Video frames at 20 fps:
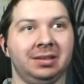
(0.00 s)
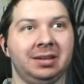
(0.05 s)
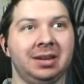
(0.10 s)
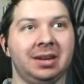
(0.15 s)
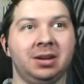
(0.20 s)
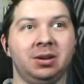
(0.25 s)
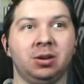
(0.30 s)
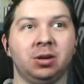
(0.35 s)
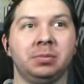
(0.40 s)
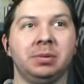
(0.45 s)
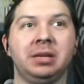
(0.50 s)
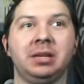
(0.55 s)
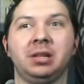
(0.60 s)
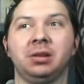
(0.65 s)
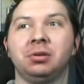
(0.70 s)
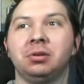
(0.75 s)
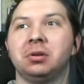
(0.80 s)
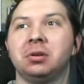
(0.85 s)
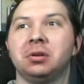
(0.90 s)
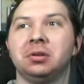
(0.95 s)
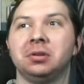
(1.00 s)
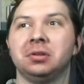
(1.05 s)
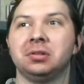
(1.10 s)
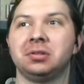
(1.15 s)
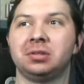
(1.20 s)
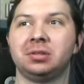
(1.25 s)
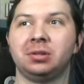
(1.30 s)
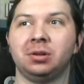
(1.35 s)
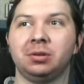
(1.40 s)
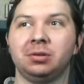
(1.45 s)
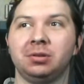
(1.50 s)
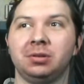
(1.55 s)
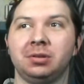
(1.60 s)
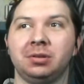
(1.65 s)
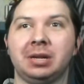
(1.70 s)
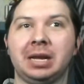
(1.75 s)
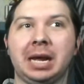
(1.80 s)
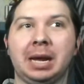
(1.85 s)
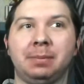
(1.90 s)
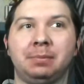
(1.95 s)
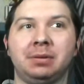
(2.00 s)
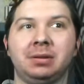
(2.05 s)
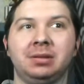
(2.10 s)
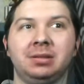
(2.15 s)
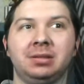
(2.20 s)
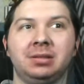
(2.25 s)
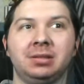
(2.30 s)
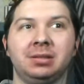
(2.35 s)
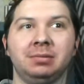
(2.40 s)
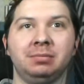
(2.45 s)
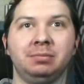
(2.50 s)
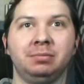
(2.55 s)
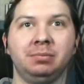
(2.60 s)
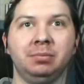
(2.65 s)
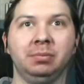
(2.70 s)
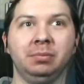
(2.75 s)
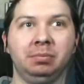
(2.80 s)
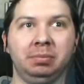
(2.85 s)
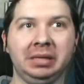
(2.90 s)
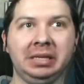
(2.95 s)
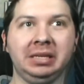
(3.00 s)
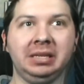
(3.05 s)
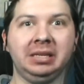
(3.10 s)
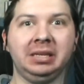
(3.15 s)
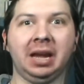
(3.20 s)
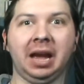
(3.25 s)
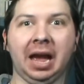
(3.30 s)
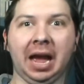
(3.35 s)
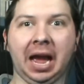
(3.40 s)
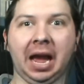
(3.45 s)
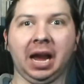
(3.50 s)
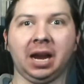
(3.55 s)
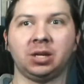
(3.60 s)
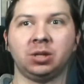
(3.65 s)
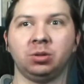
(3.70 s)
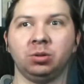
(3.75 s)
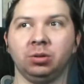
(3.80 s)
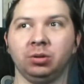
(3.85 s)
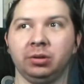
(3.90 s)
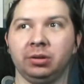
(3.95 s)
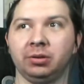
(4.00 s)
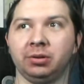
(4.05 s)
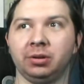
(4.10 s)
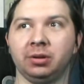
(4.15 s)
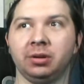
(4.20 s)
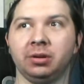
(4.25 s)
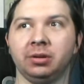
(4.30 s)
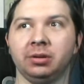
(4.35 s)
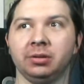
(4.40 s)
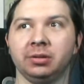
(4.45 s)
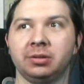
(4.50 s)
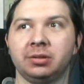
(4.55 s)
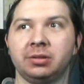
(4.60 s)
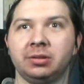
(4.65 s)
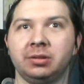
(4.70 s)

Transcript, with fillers: Yeah, normally little girls don't happen to be oh actual little girls.